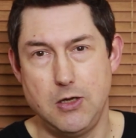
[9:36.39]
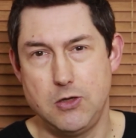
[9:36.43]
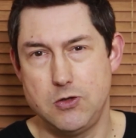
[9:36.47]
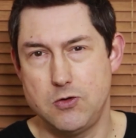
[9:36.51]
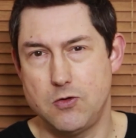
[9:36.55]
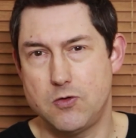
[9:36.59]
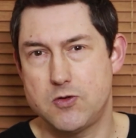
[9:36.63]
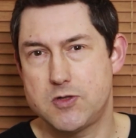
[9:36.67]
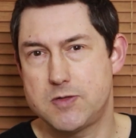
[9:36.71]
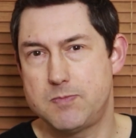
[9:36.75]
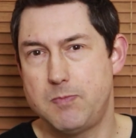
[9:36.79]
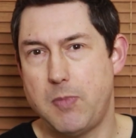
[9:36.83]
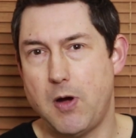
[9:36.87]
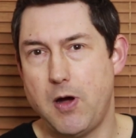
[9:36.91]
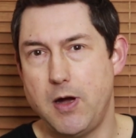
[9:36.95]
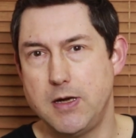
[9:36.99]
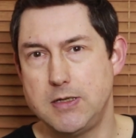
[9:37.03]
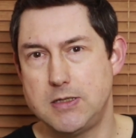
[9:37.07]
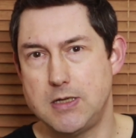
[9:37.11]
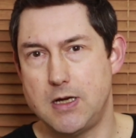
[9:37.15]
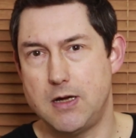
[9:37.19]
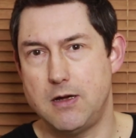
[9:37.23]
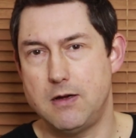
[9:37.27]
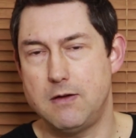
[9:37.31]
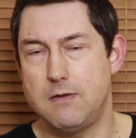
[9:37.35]
your
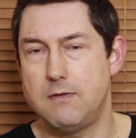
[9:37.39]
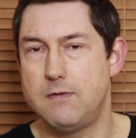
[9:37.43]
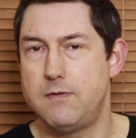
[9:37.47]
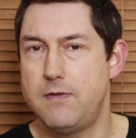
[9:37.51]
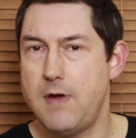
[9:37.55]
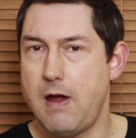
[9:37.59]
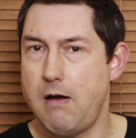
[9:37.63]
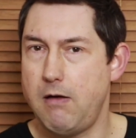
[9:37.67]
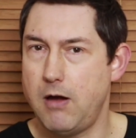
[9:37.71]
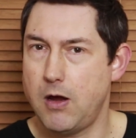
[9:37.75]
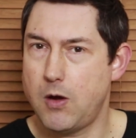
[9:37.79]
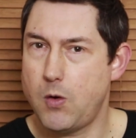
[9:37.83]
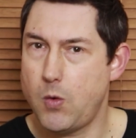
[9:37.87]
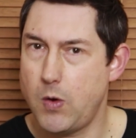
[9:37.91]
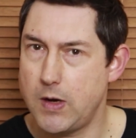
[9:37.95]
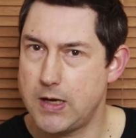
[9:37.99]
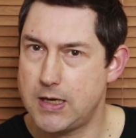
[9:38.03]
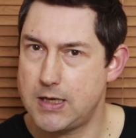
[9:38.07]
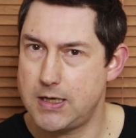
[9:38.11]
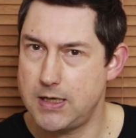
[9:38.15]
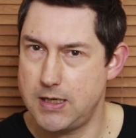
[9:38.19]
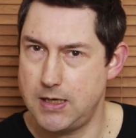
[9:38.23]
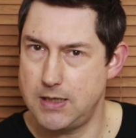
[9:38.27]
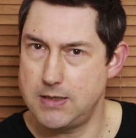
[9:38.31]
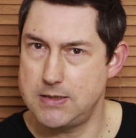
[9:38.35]
spider very
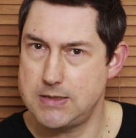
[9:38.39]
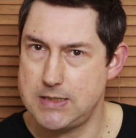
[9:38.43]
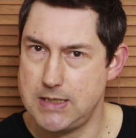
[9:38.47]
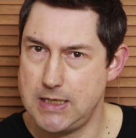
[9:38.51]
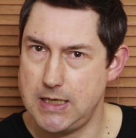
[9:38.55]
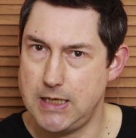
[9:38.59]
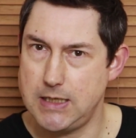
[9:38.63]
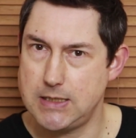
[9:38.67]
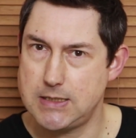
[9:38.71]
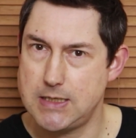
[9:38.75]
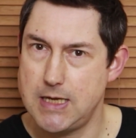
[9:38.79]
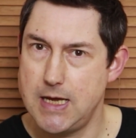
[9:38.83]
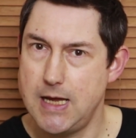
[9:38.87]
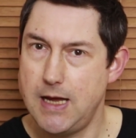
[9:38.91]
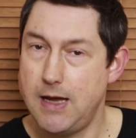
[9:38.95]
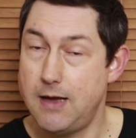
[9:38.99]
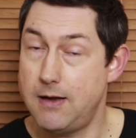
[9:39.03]
quickly indeed.